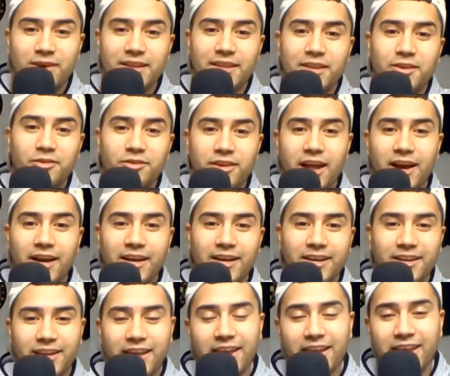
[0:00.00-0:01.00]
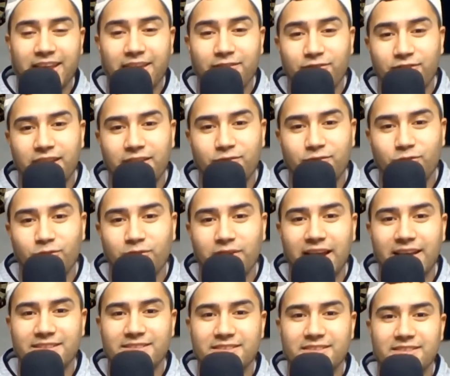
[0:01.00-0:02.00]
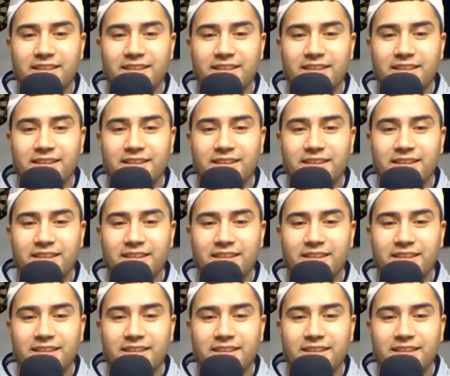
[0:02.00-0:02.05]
they'll not give you less.